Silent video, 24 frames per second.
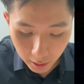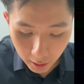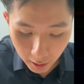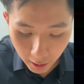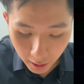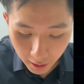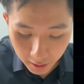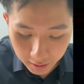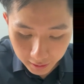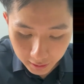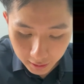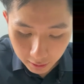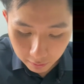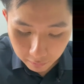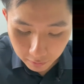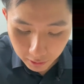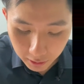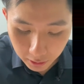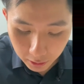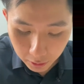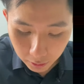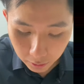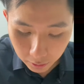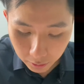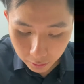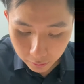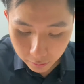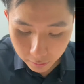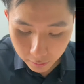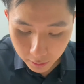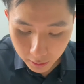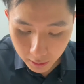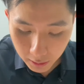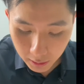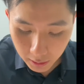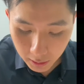and given to
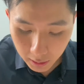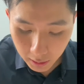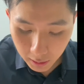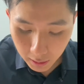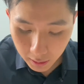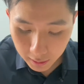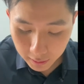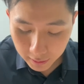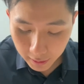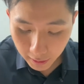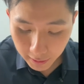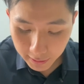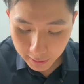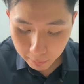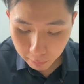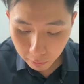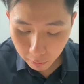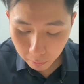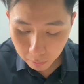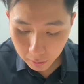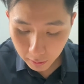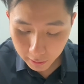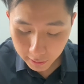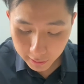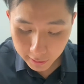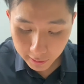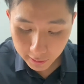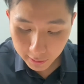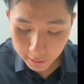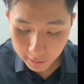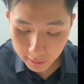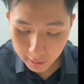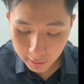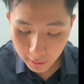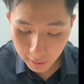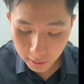3 decimal
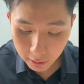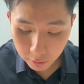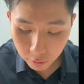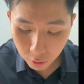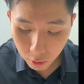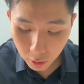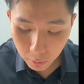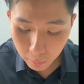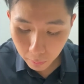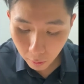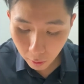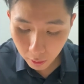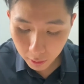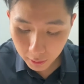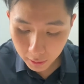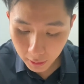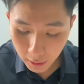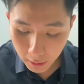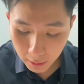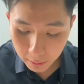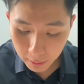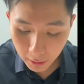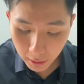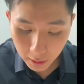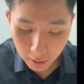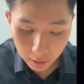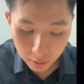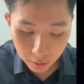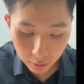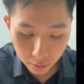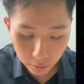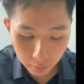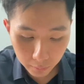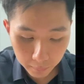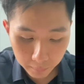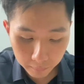places, like
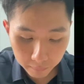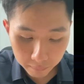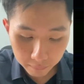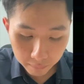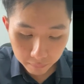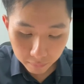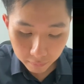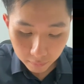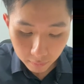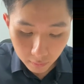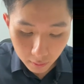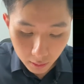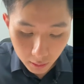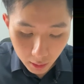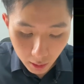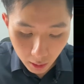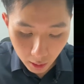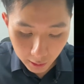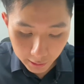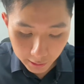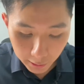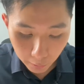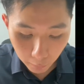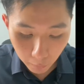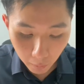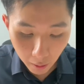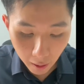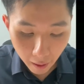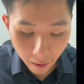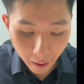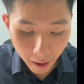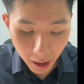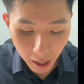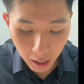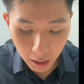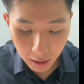3.982. So
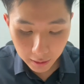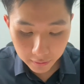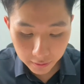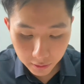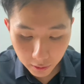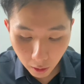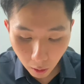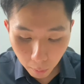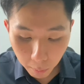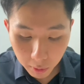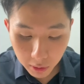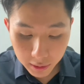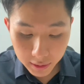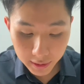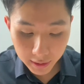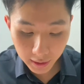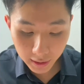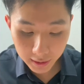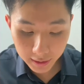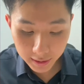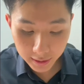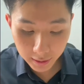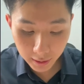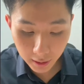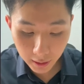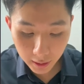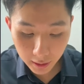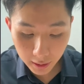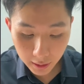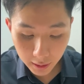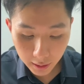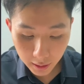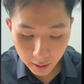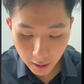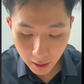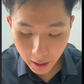a normal data
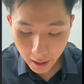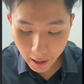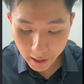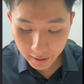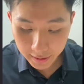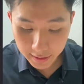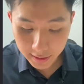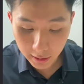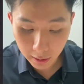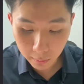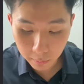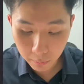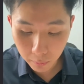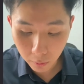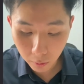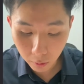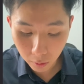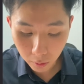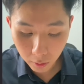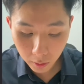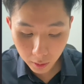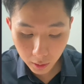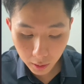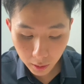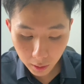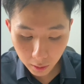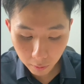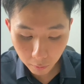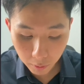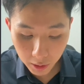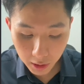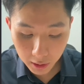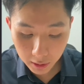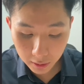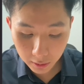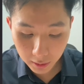example,
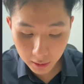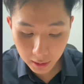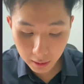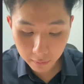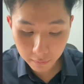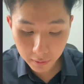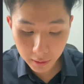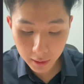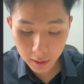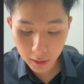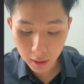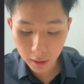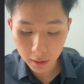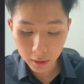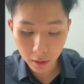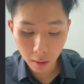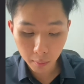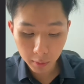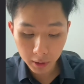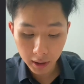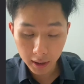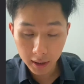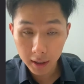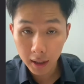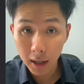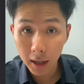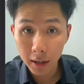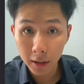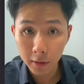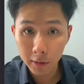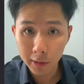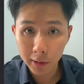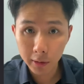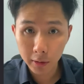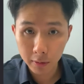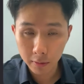we need to give it a normal data and
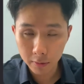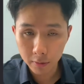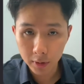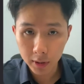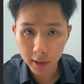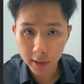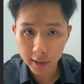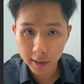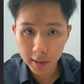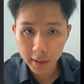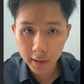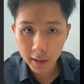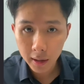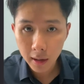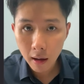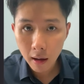also the reason